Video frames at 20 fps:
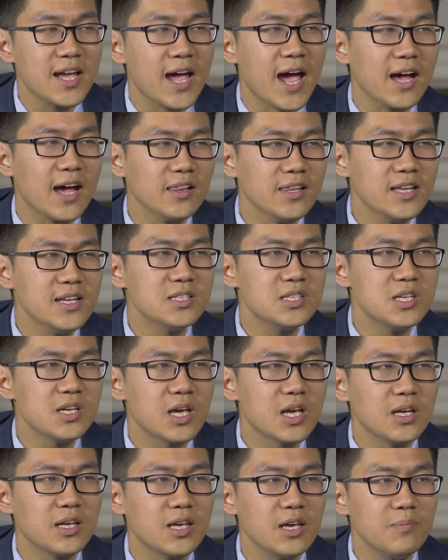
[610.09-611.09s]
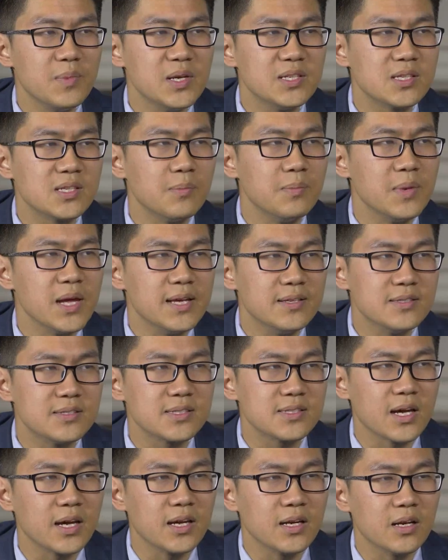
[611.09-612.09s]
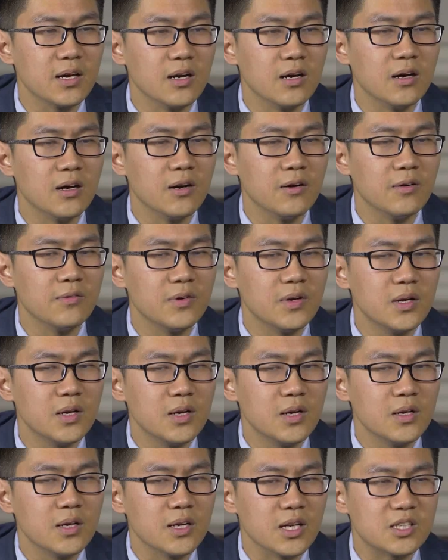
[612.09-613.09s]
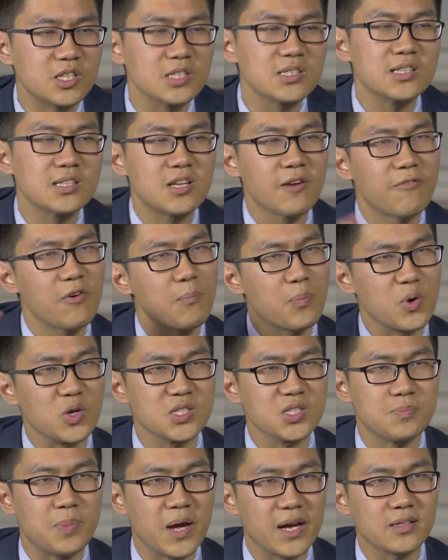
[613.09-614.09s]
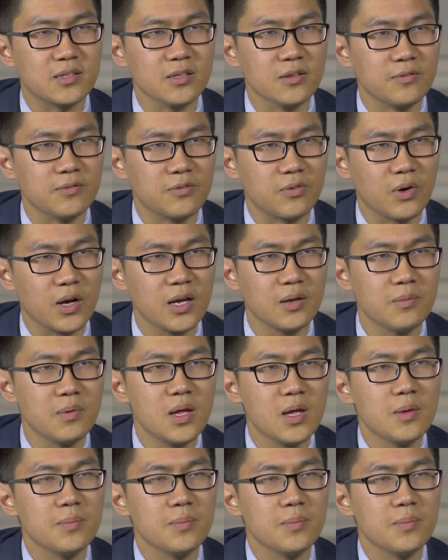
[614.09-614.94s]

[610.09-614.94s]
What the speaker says: at least he can give me some insight of just a different perspective, right?